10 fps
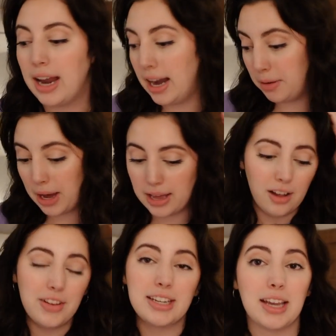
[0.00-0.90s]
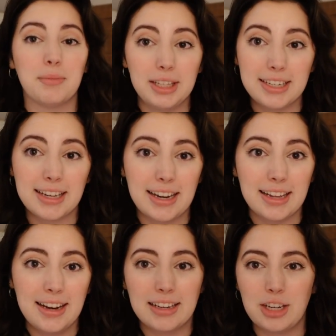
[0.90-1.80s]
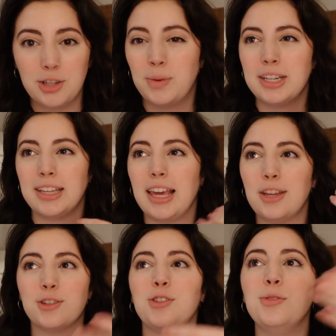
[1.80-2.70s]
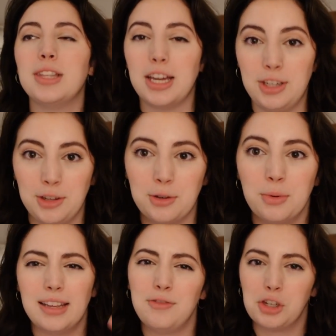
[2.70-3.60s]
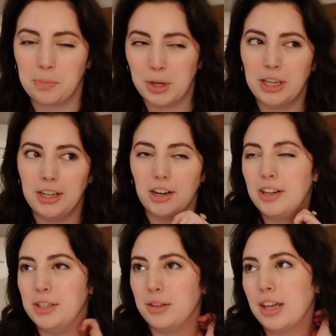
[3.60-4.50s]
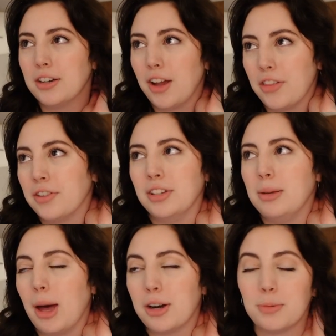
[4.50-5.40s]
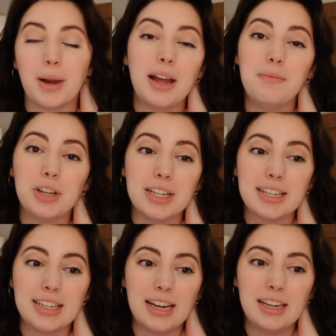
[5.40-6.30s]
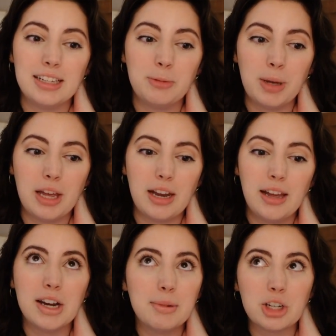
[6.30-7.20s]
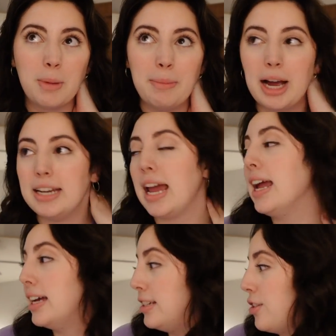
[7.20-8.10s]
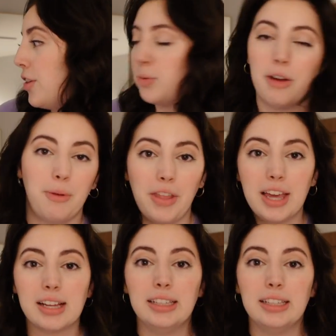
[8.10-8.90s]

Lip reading: Anyway, all that to say, I'm really excited, and I just wanted to, like, introduce that to you instead of just bringing it on you later. Not that it really matters, but I'm very excited. It's been very much on my mind, and so that's why I've been, like,